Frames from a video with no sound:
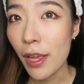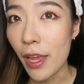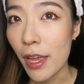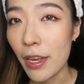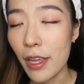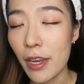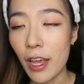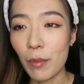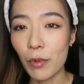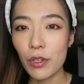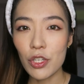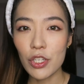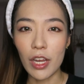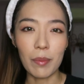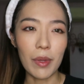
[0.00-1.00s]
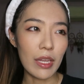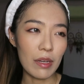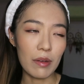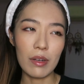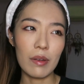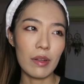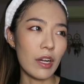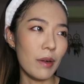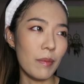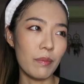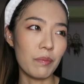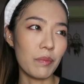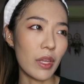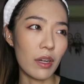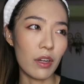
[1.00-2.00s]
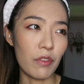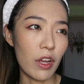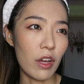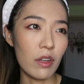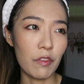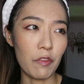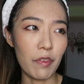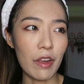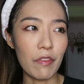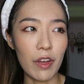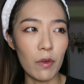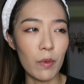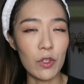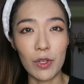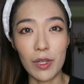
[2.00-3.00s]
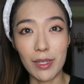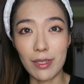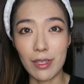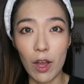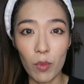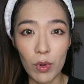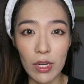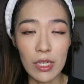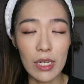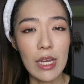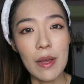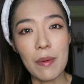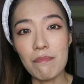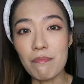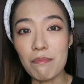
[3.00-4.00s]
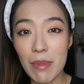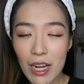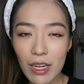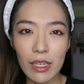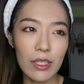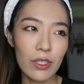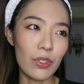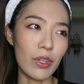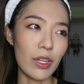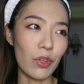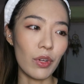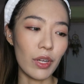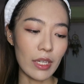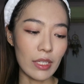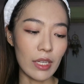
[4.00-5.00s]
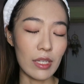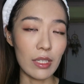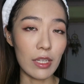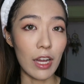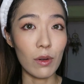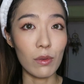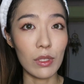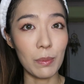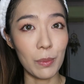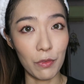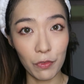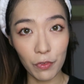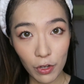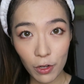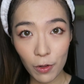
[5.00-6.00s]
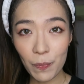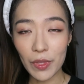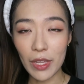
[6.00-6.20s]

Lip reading: and then I'm gonna check back in like around the 5 hour to the 6 hour mark so that you guys can see how this perform.